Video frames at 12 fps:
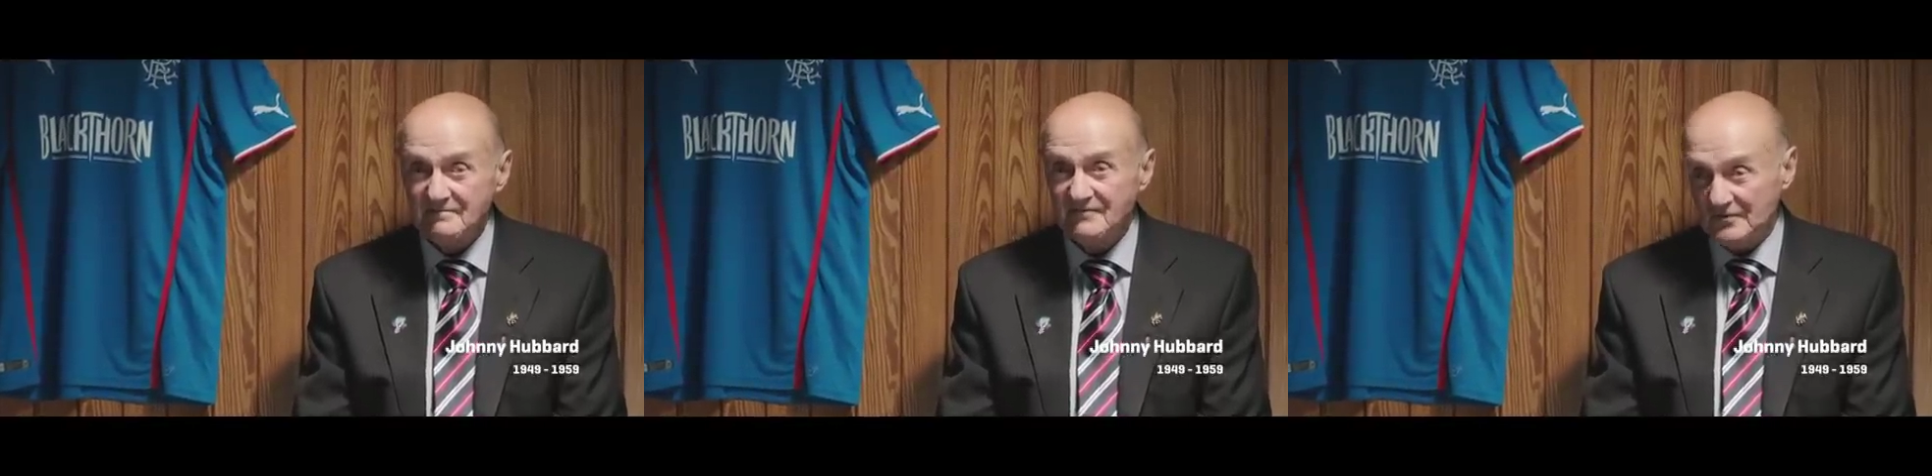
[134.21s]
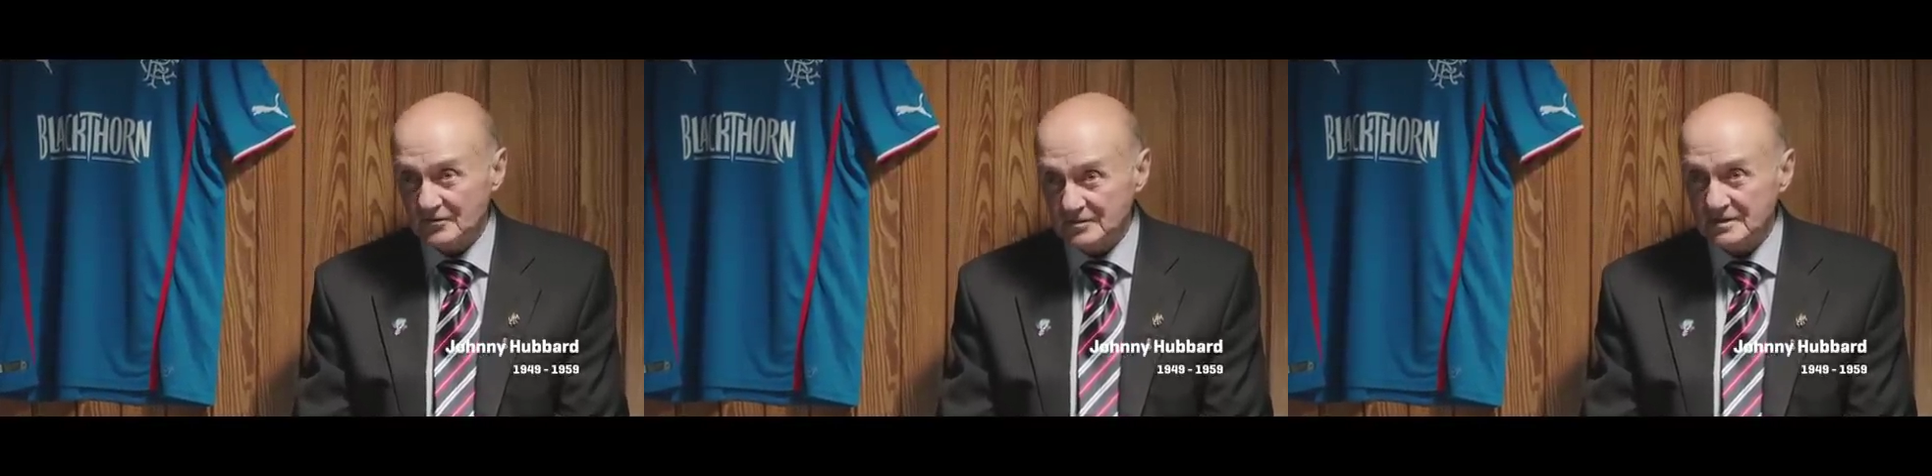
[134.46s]

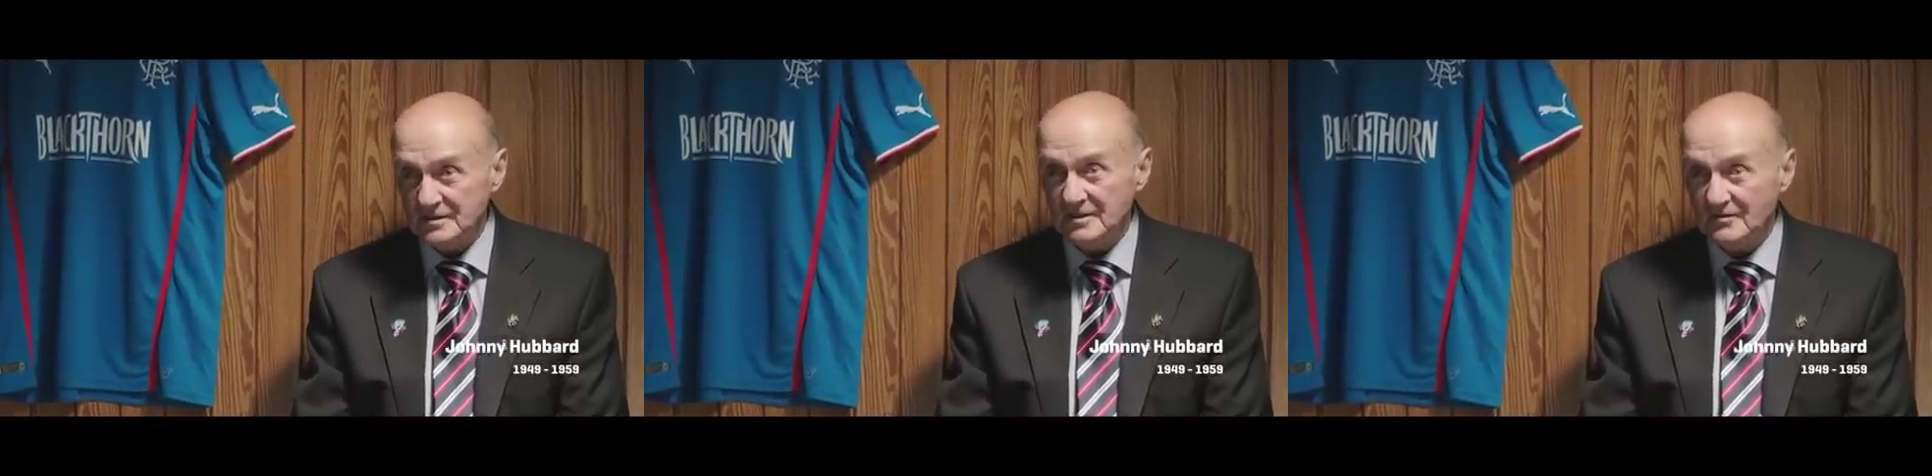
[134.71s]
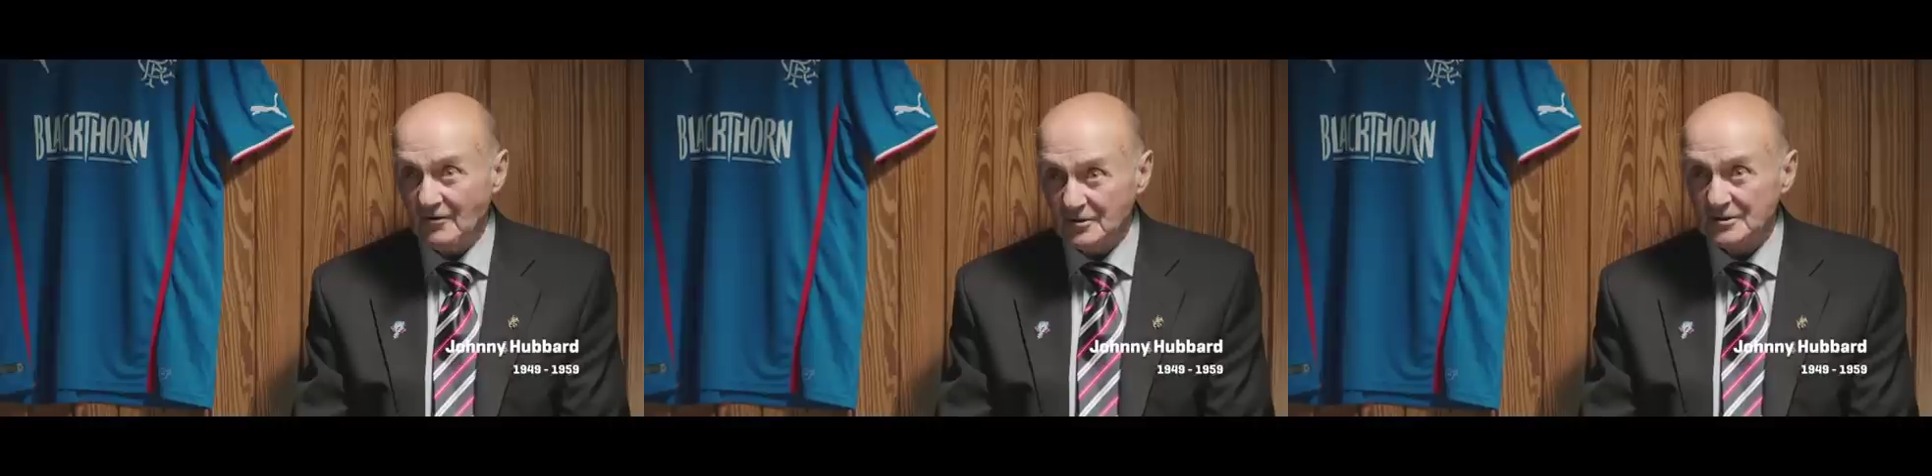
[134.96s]

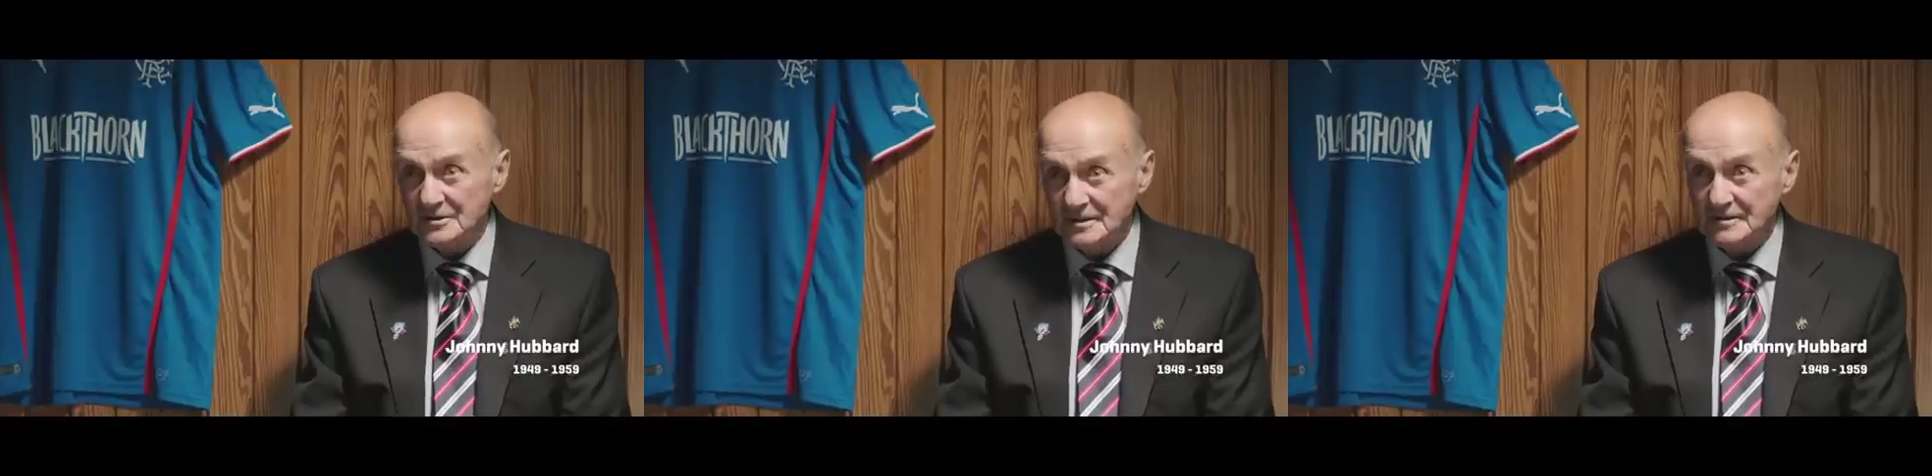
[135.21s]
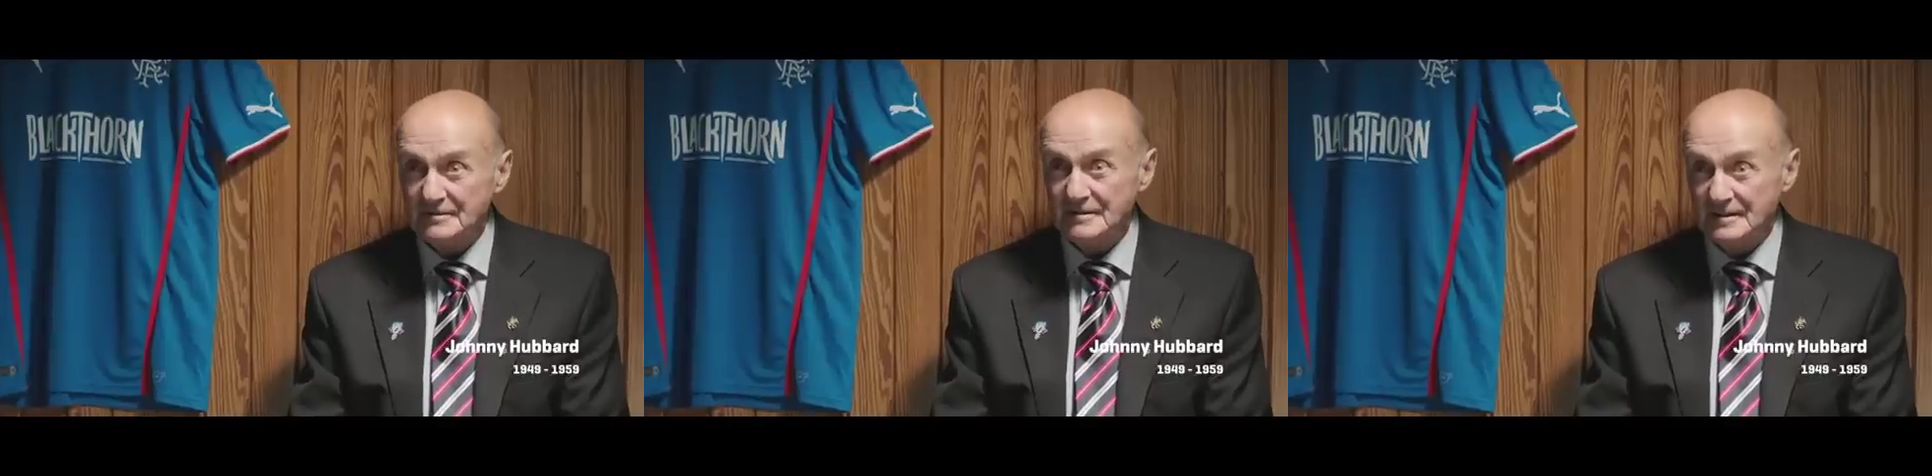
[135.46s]
Fergie
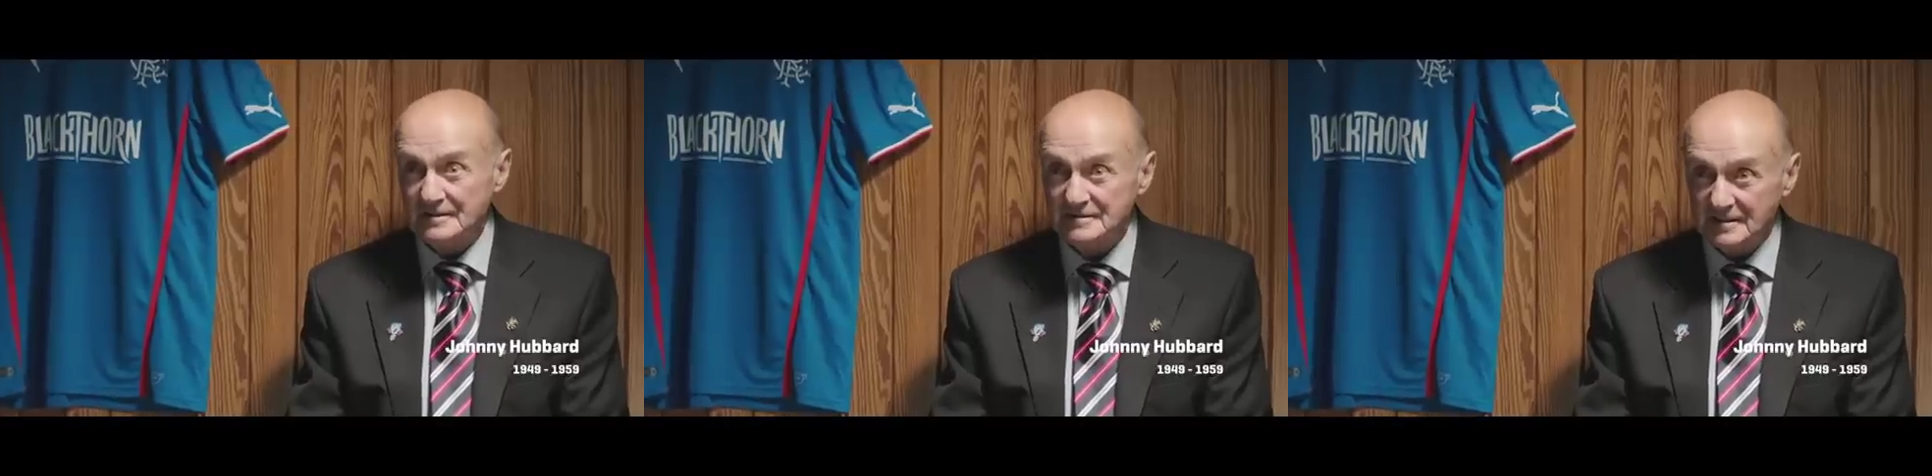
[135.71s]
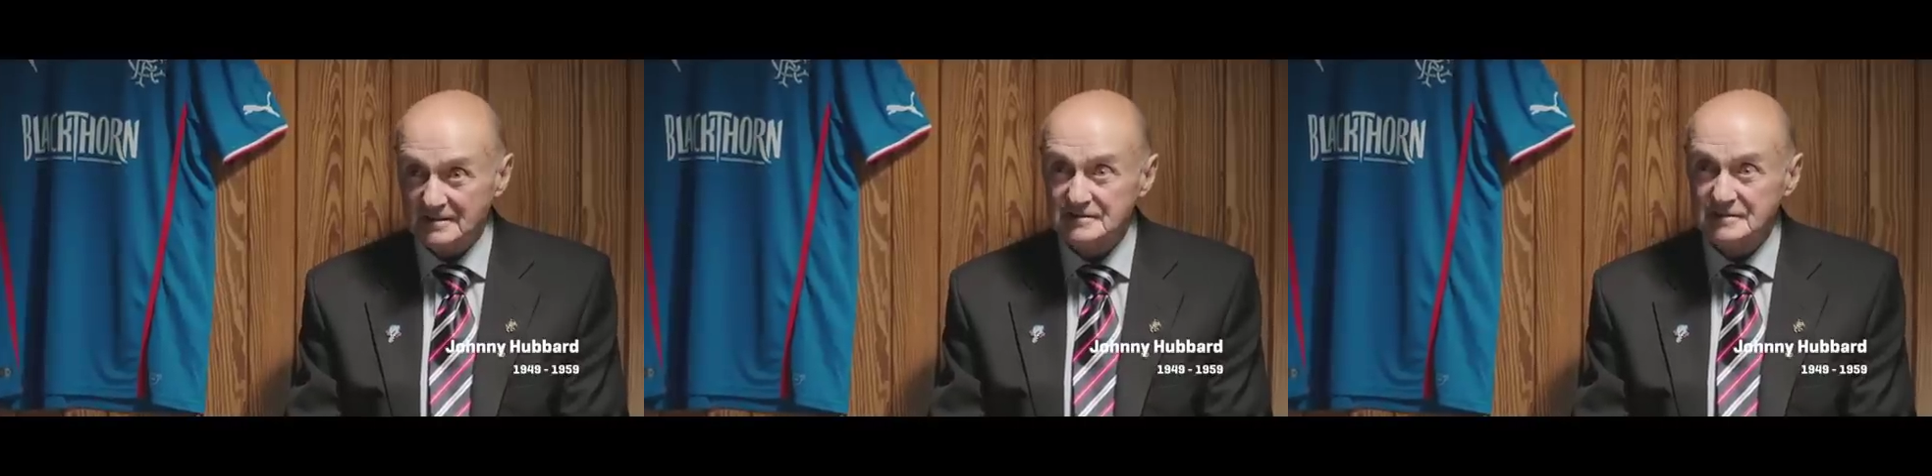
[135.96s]
honestly
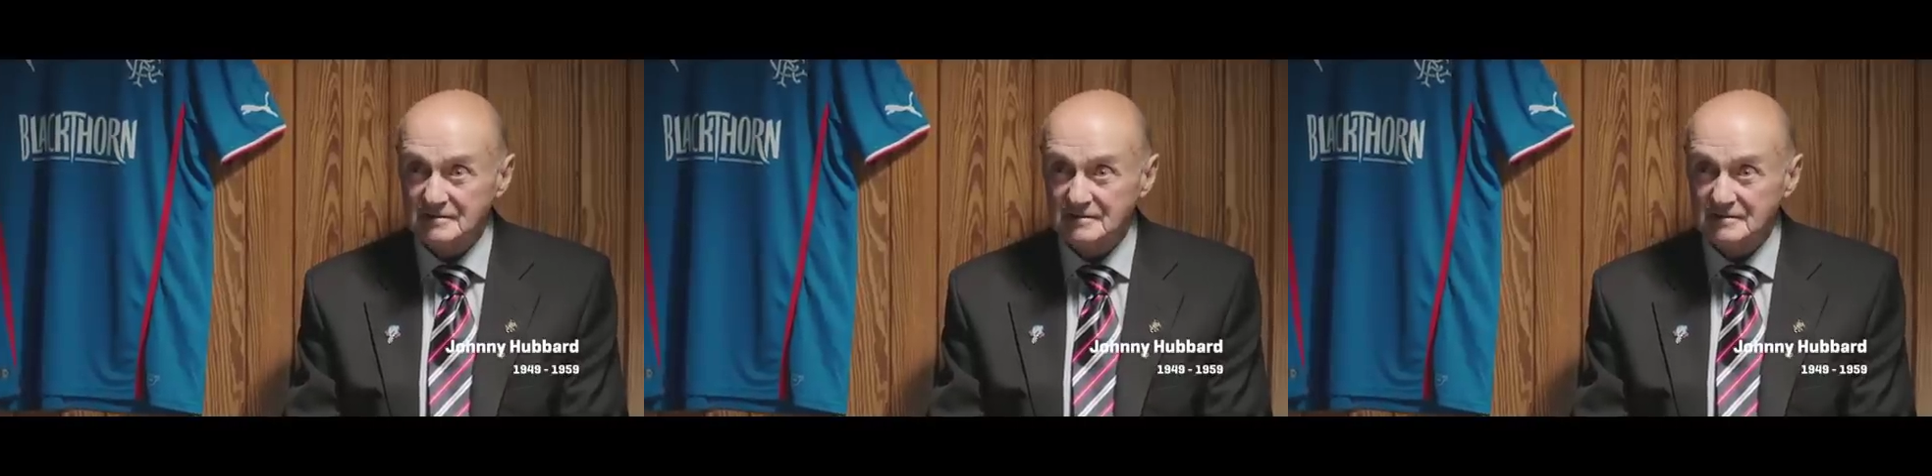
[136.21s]
thinks it's